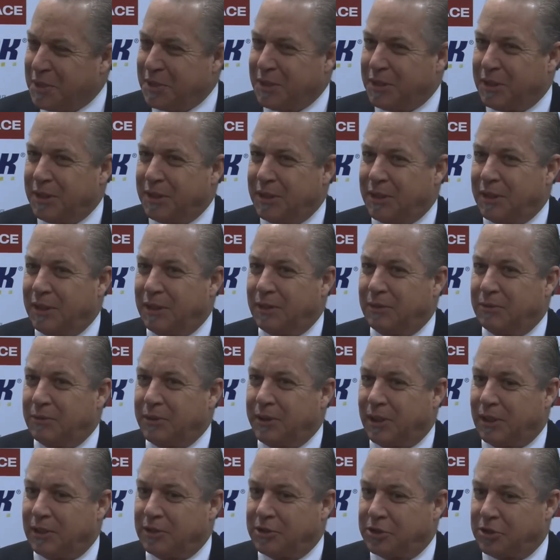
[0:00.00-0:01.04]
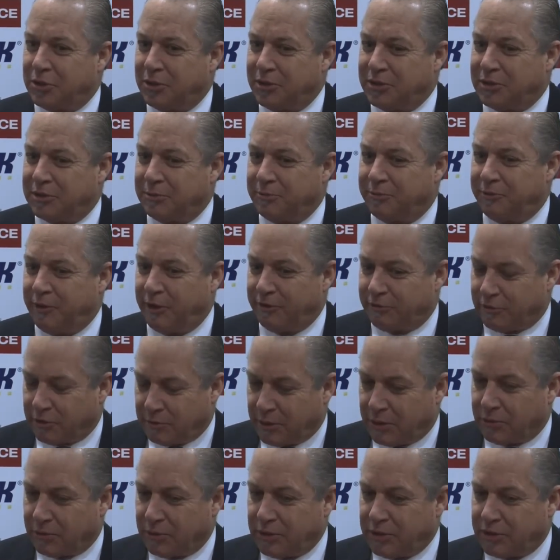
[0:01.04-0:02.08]
we are showing some
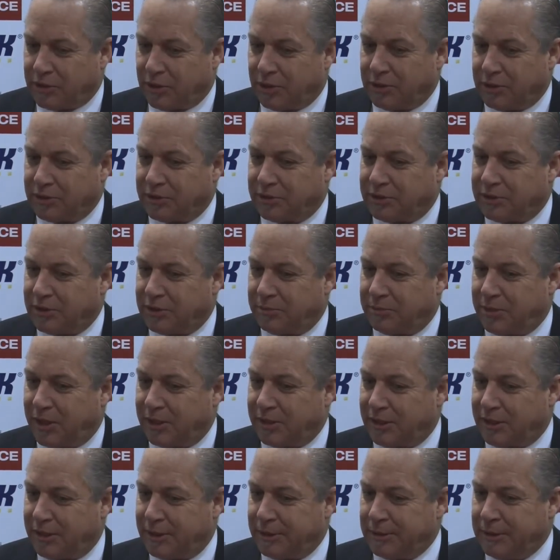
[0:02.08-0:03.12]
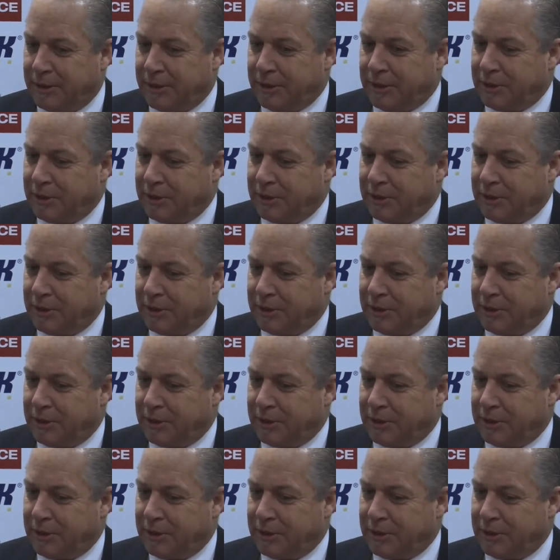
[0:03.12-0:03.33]
favorable results, about a